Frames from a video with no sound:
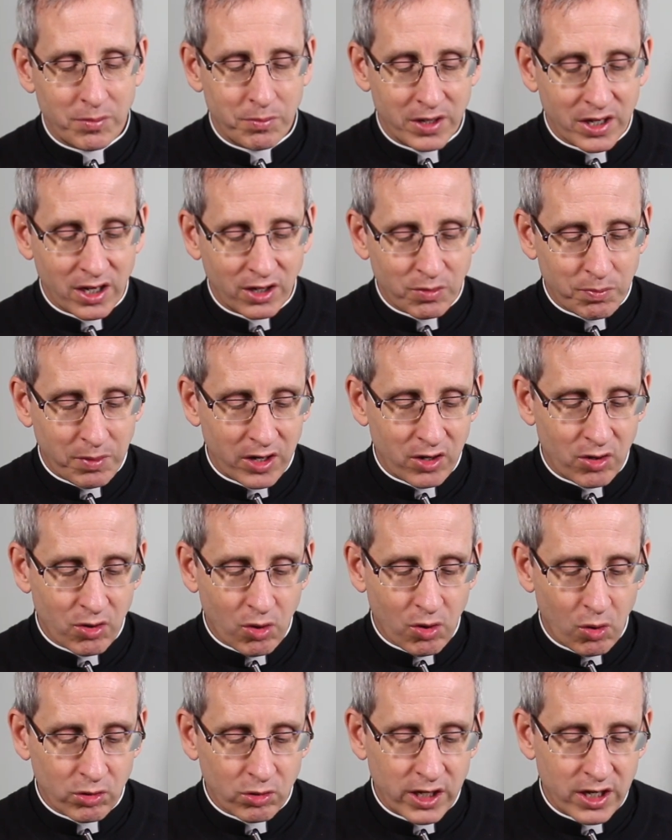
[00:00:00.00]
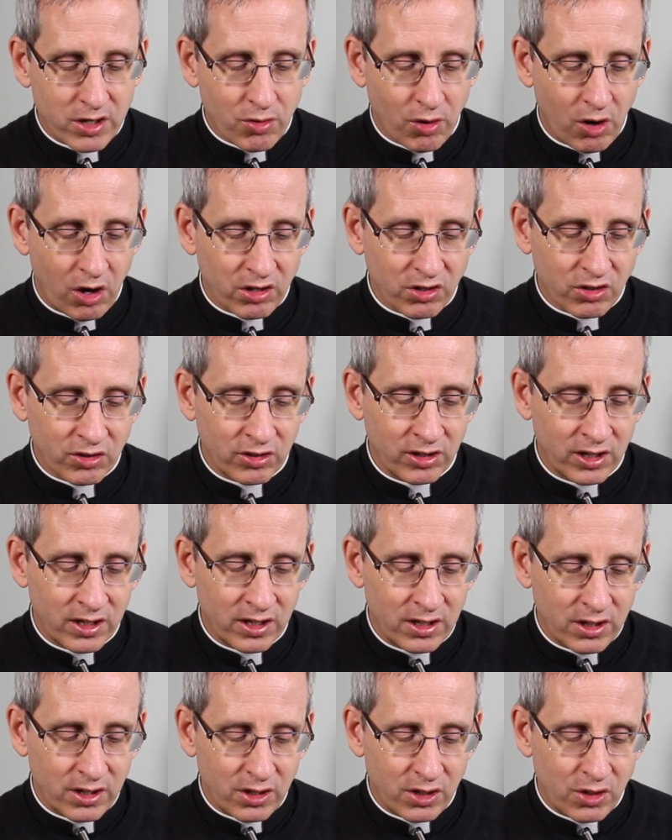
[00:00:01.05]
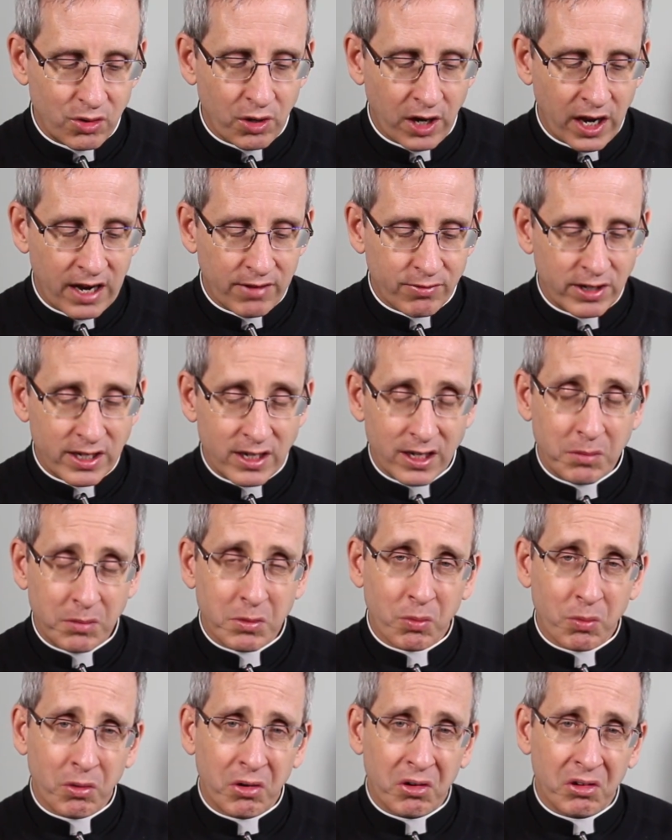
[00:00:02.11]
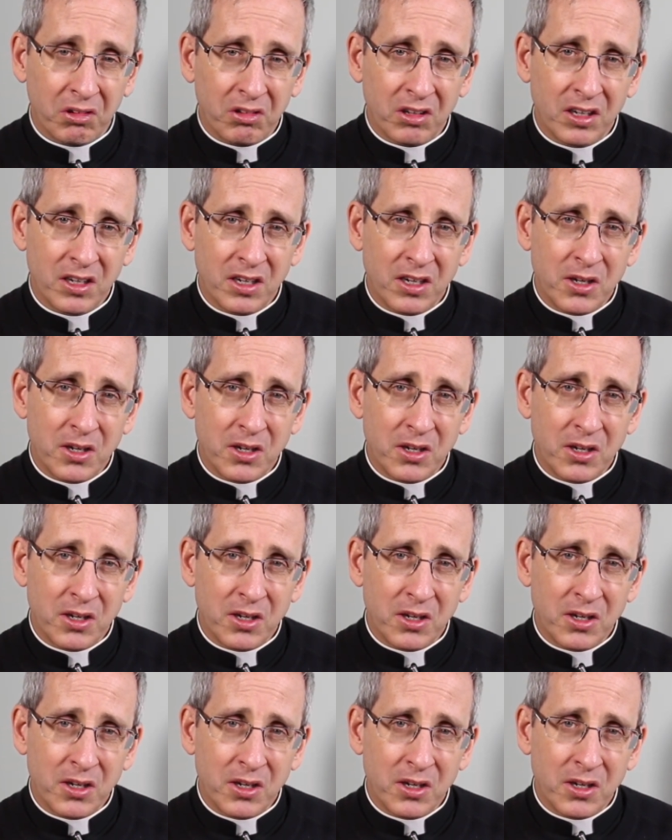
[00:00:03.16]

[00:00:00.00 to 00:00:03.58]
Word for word: because by your holy cross you have redeemed the world.